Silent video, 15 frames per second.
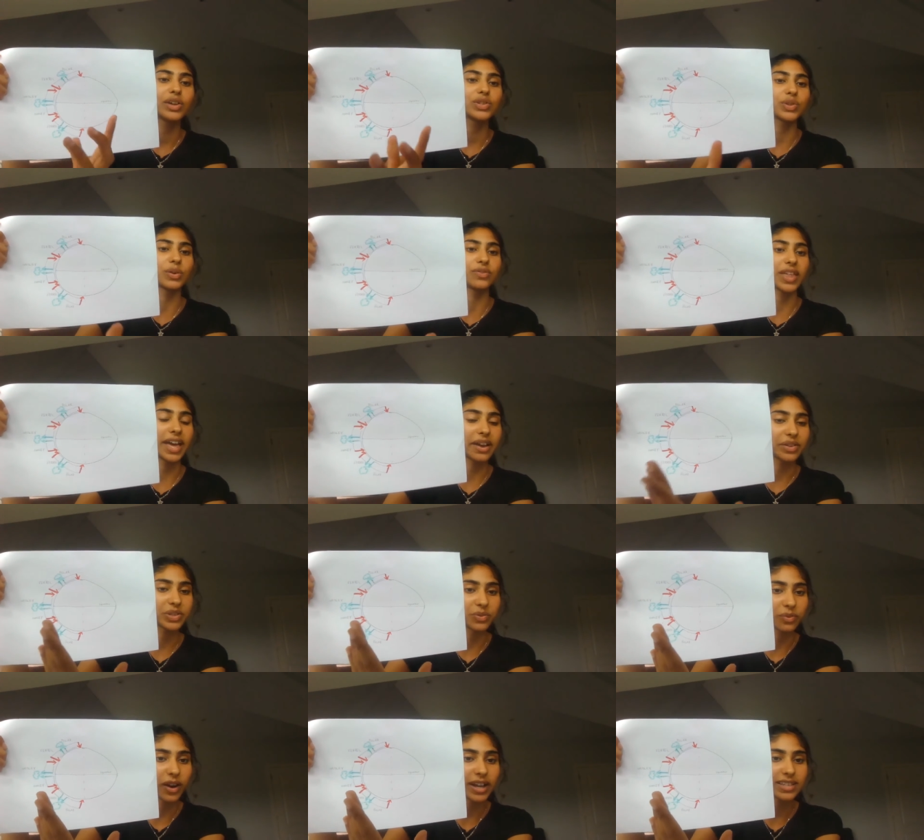So if the air
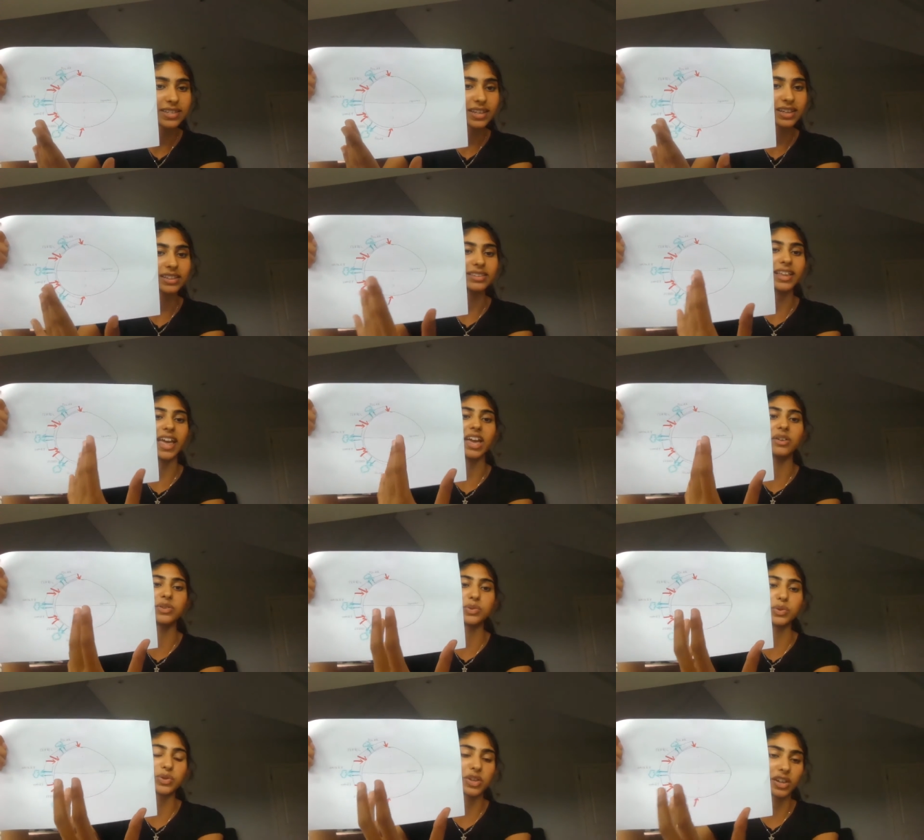is rising, the air
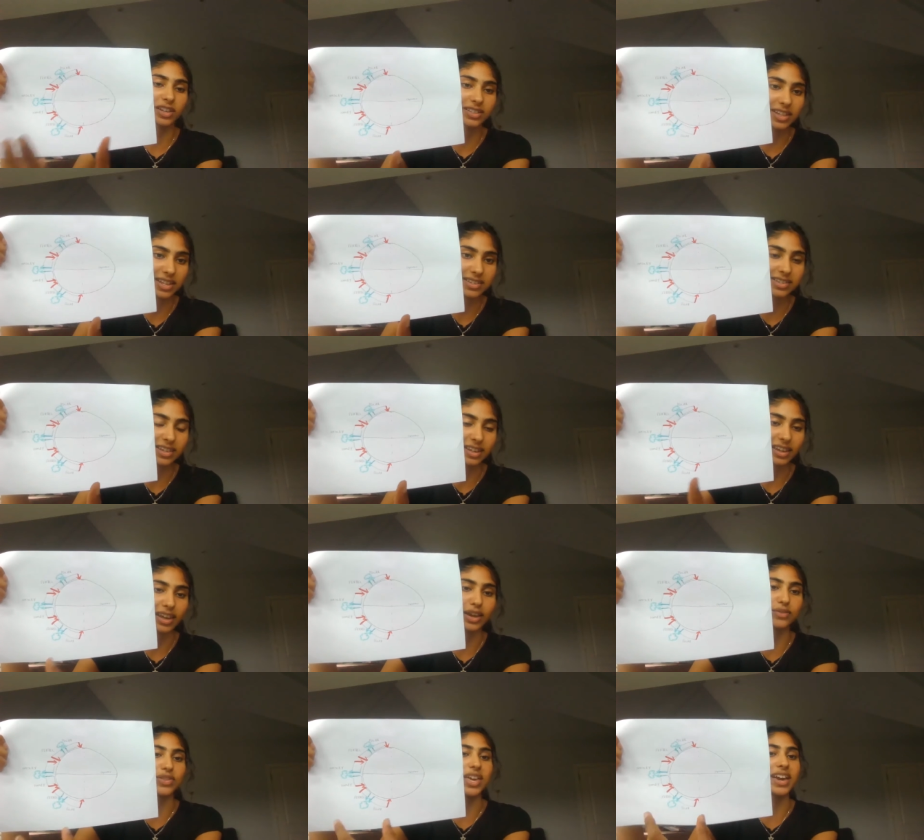is also condensing.
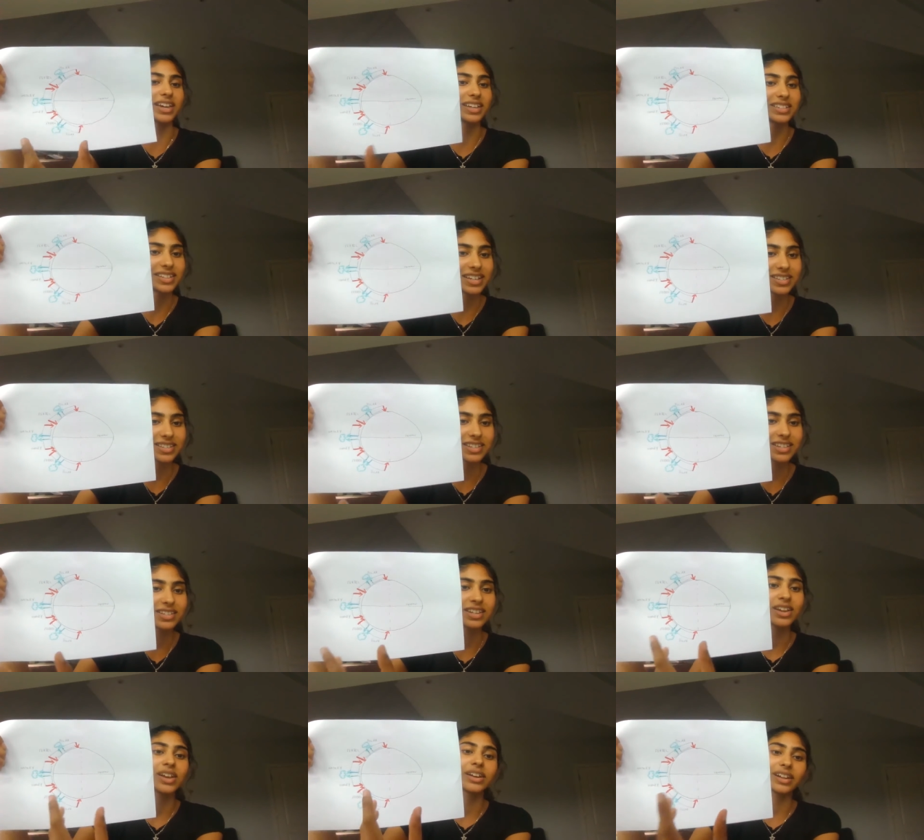If the air
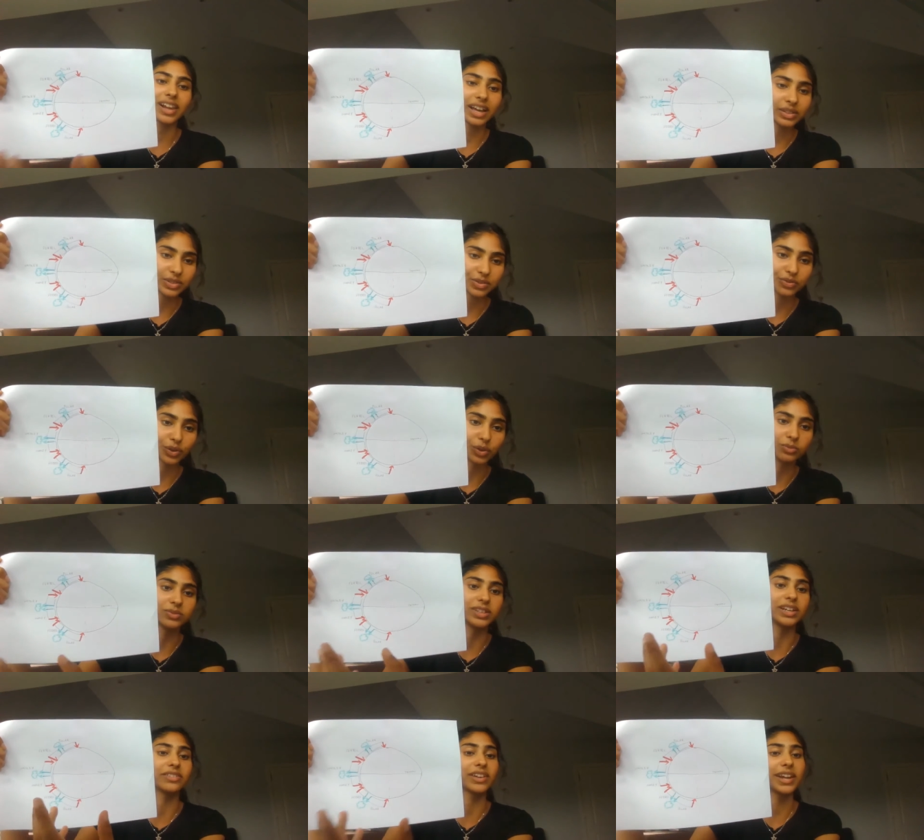condenses, clouds are
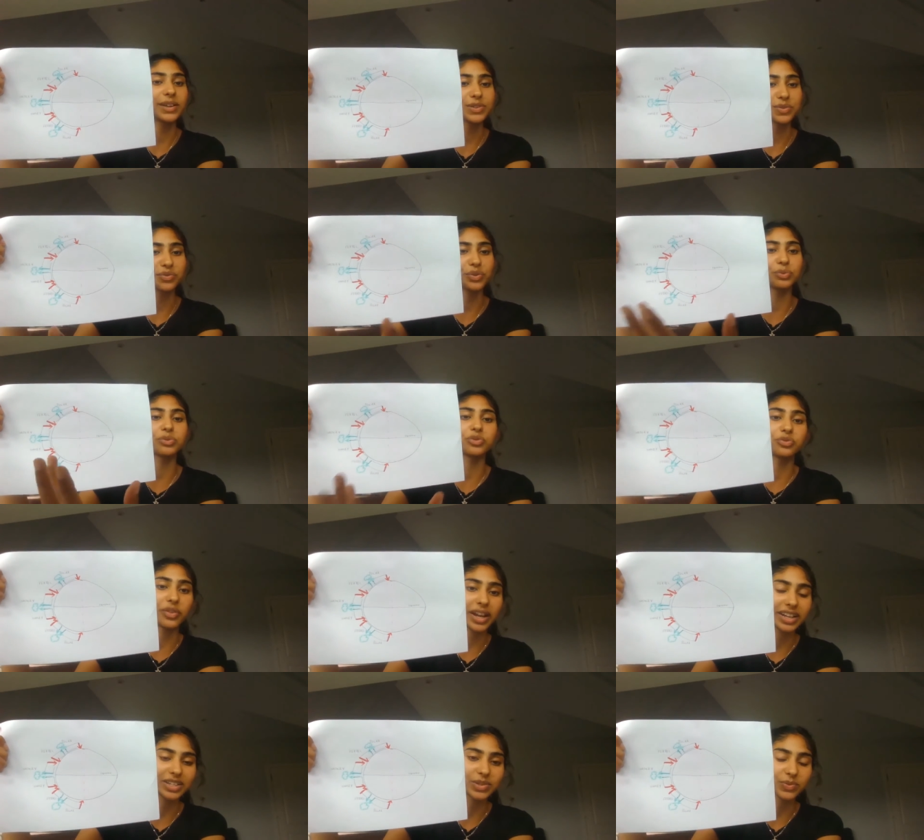formed. If clouds are formed,
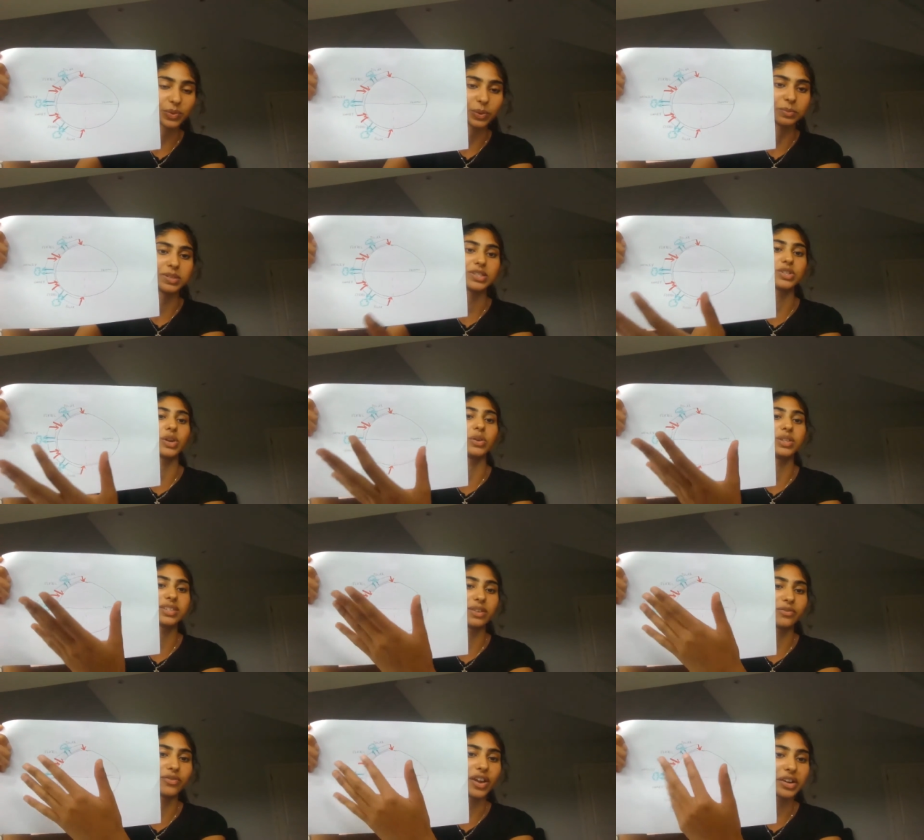rain is formed. So
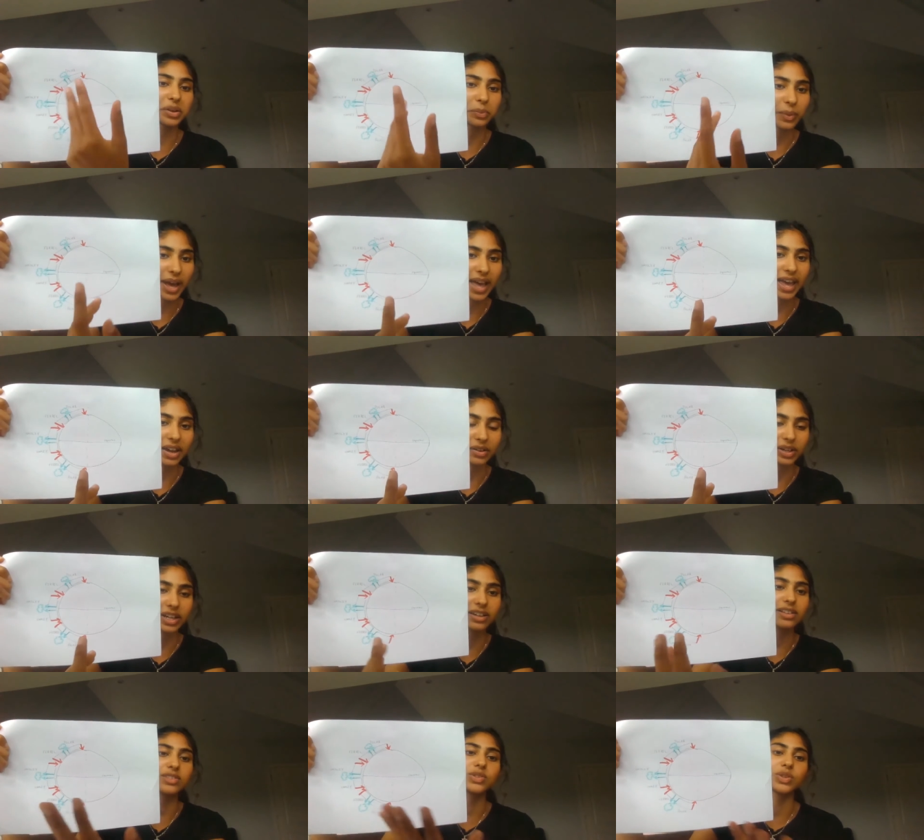it's a very wet
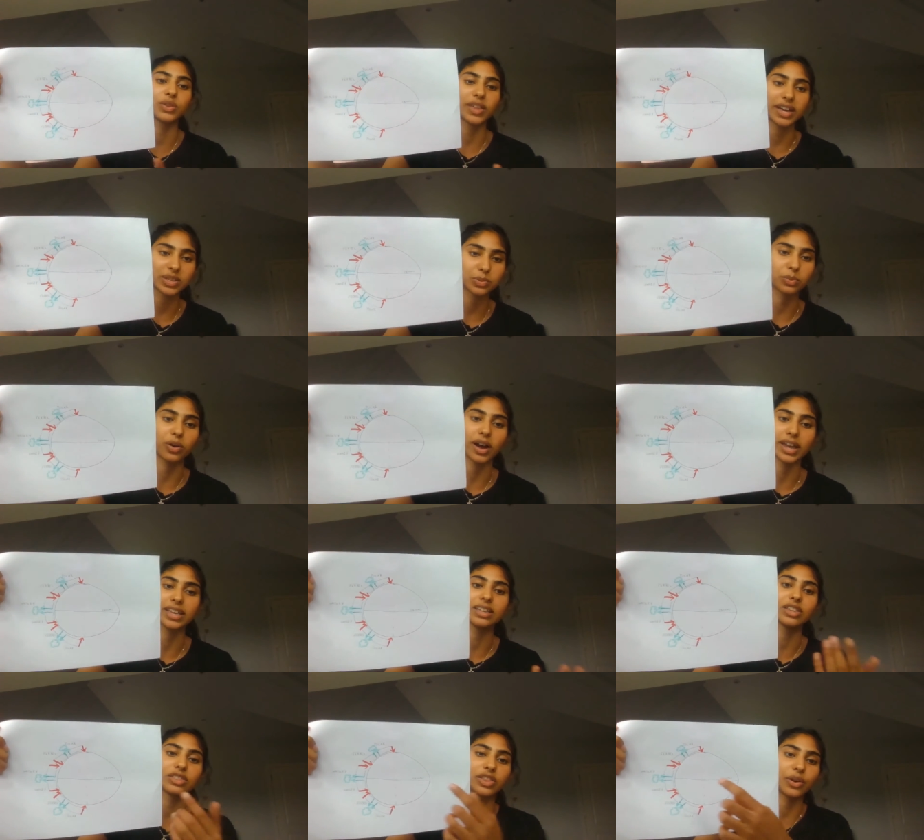area, so that's
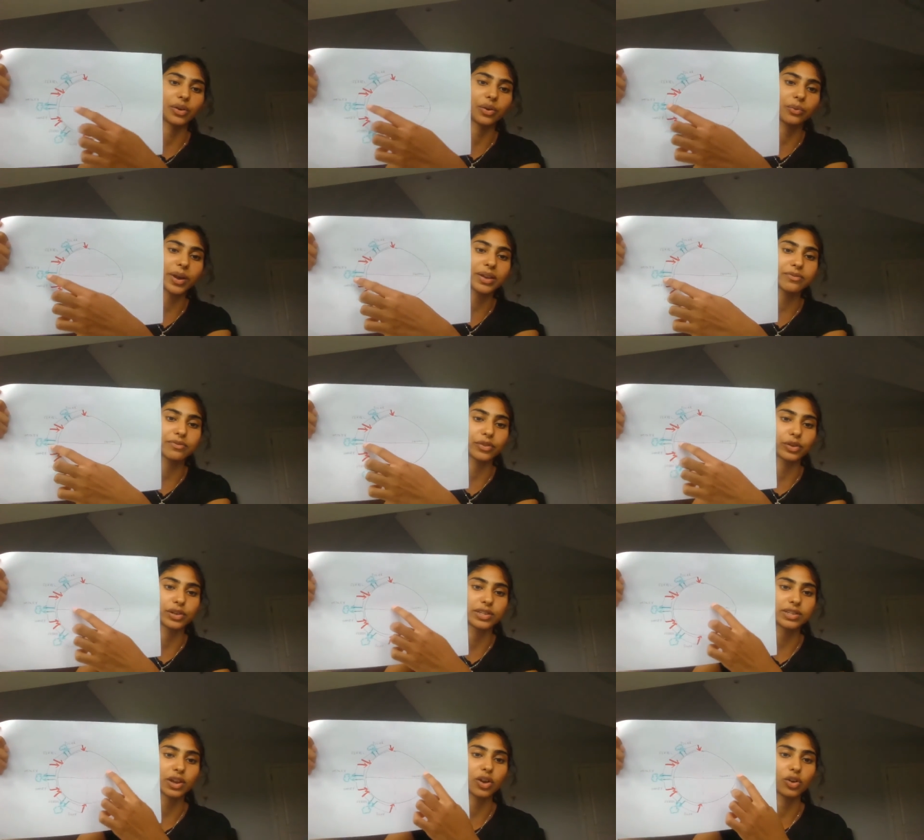why there are
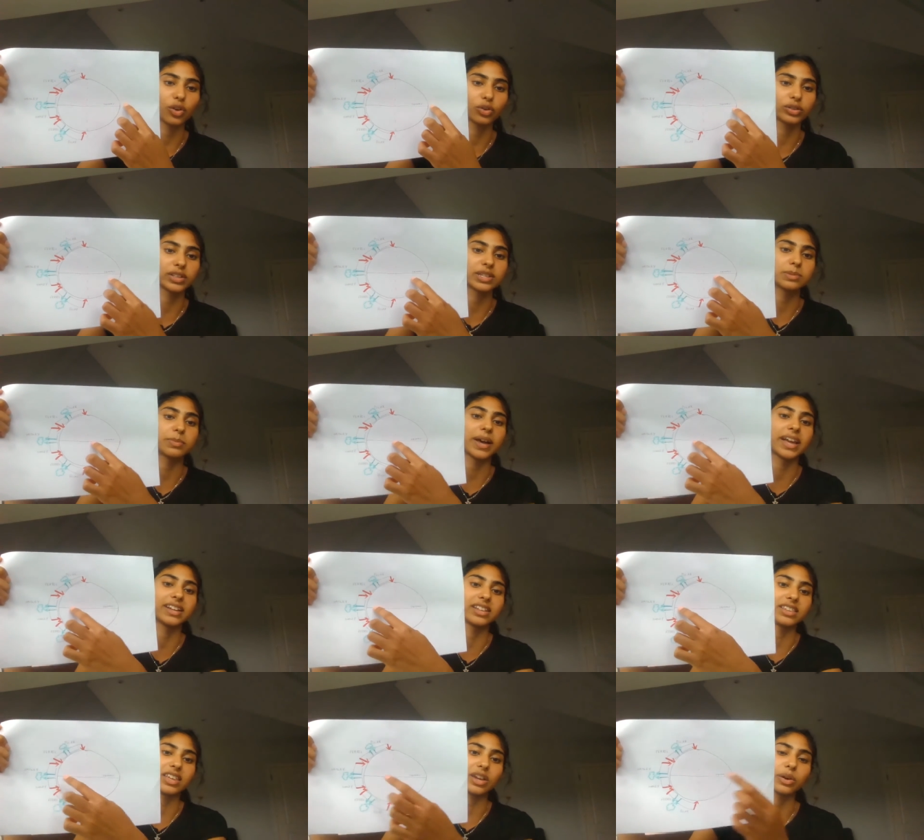rainforests along this
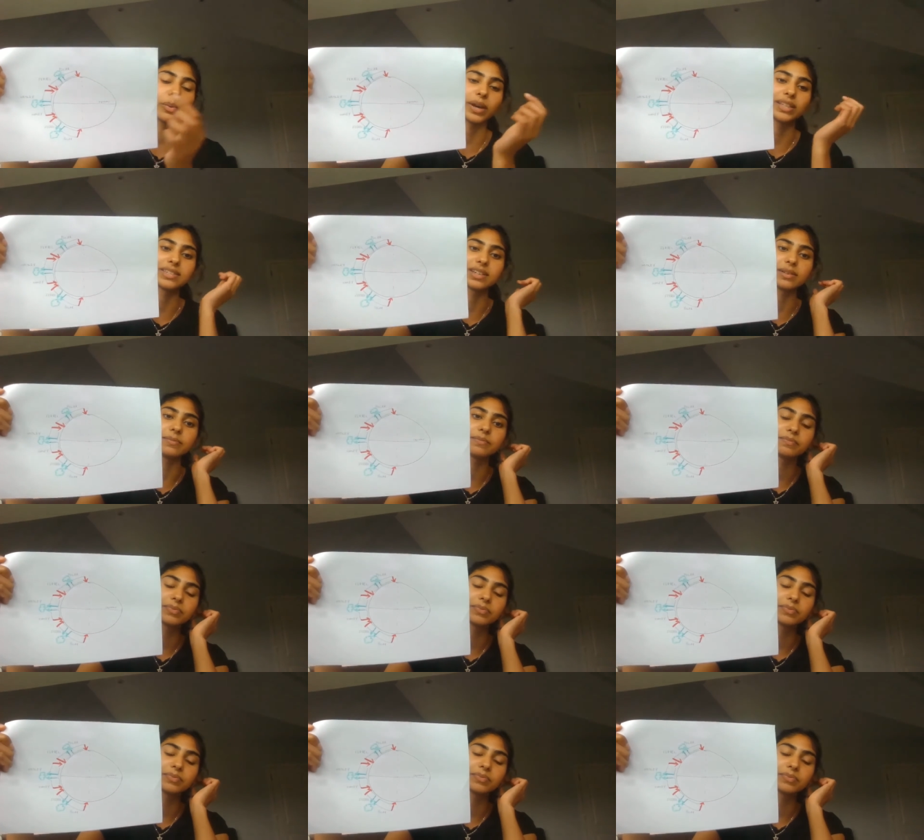band at the equator.